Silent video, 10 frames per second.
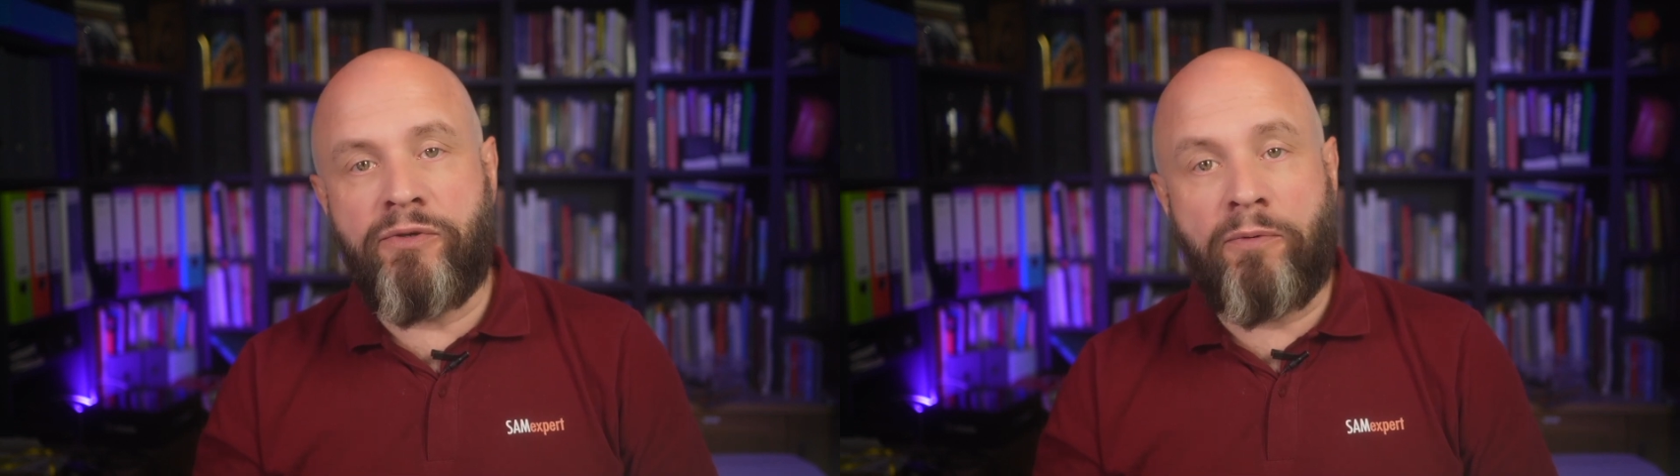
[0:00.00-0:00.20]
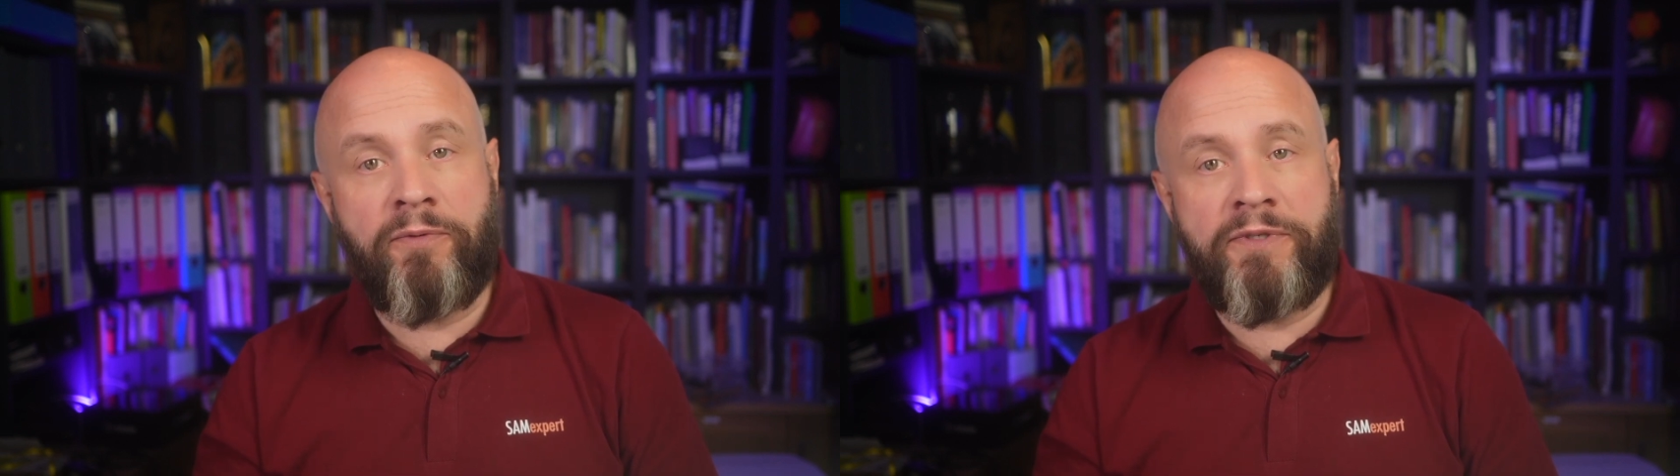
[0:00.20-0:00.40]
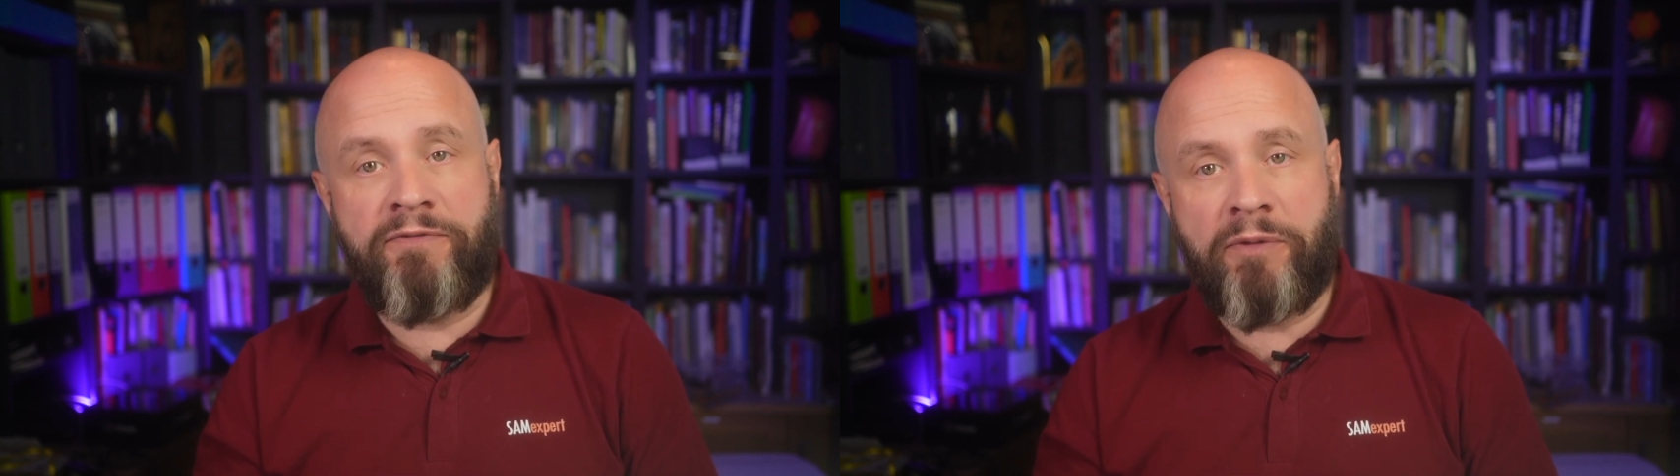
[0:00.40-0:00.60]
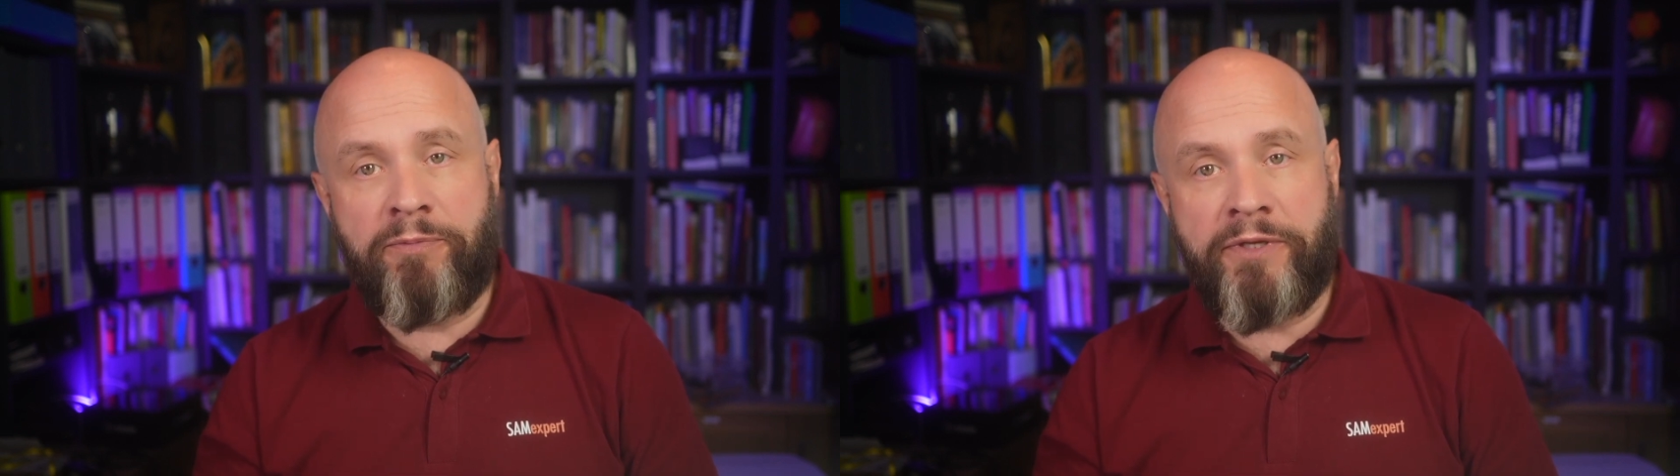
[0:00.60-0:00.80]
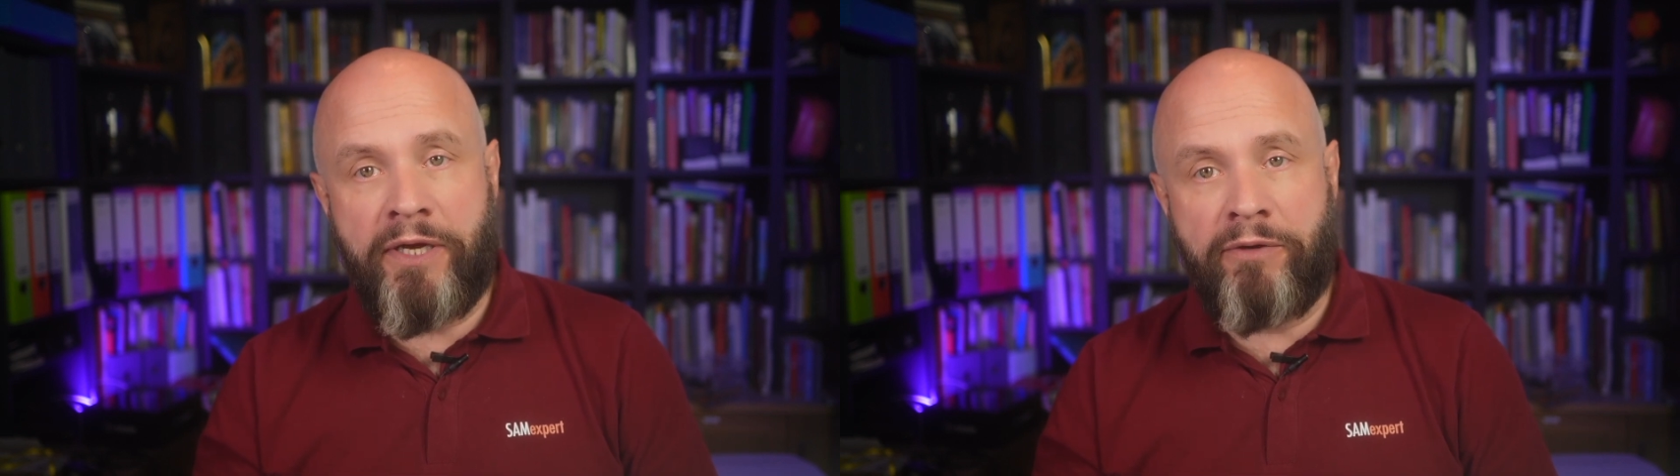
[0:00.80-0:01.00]
software
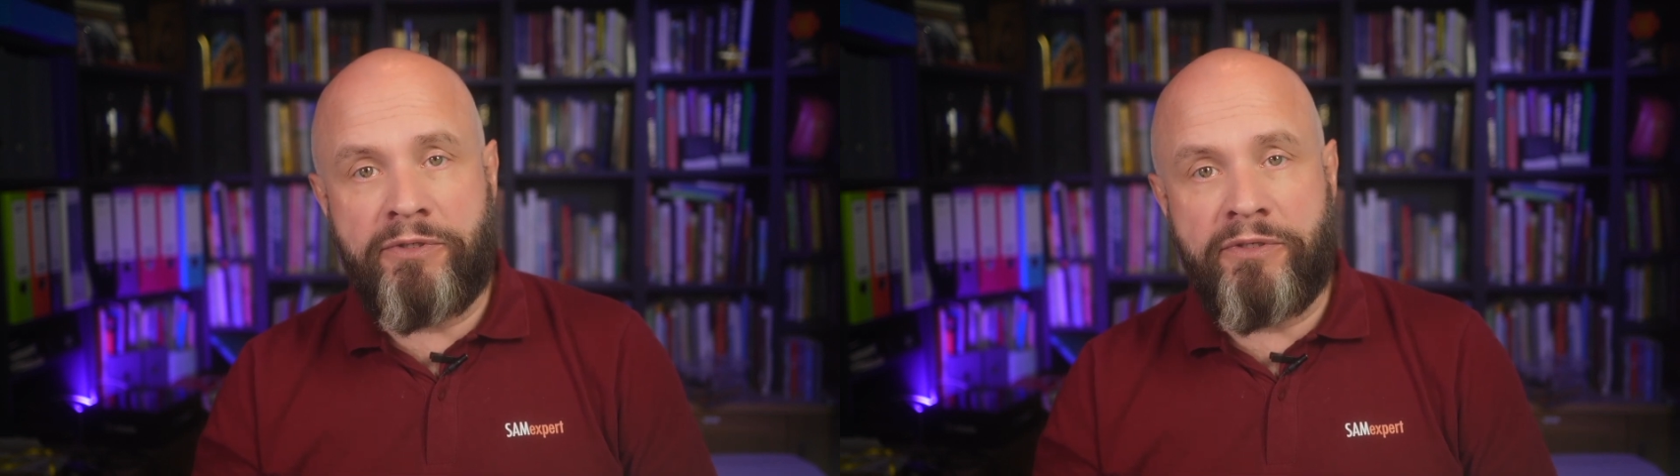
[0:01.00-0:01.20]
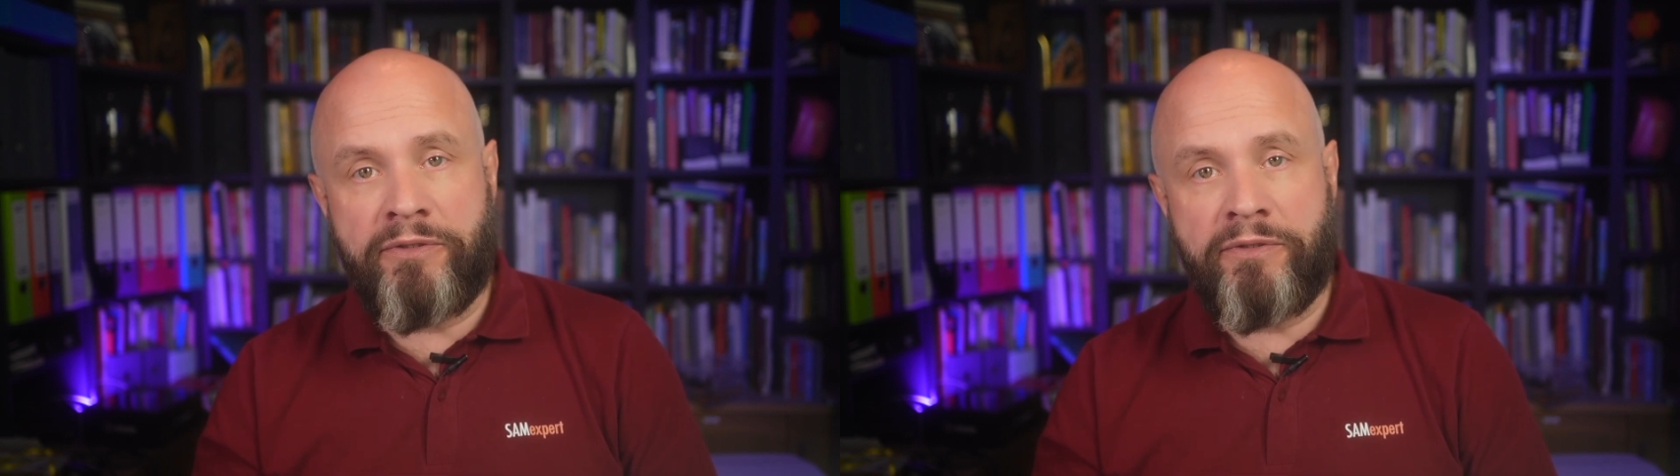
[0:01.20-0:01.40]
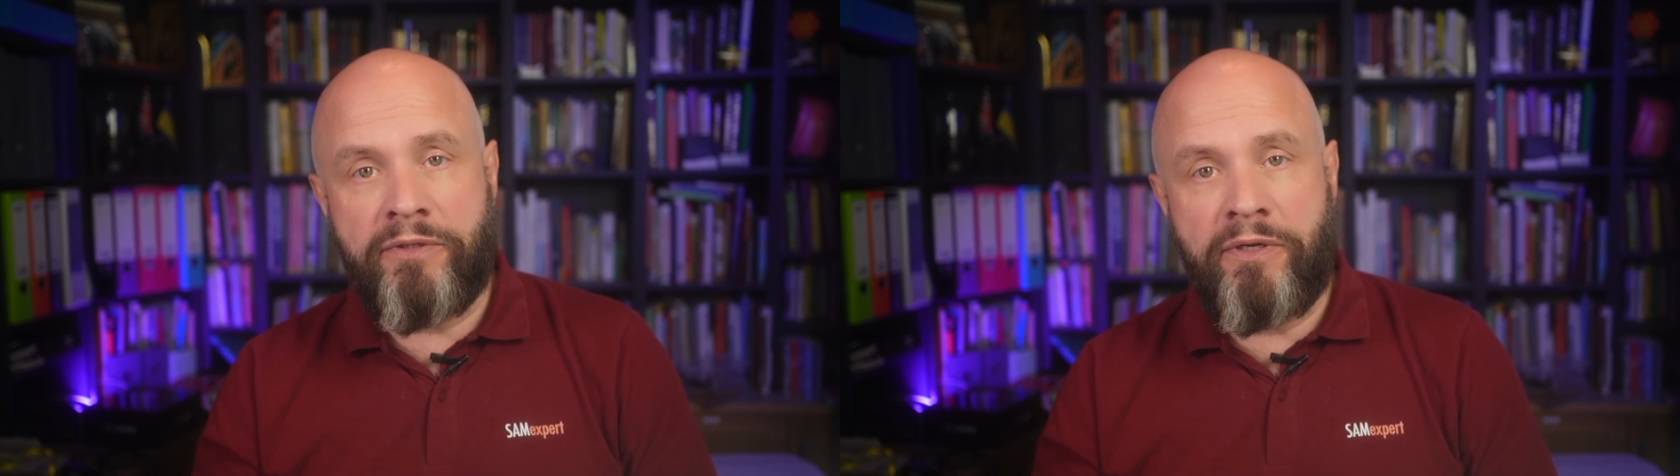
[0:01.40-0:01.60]
development houses.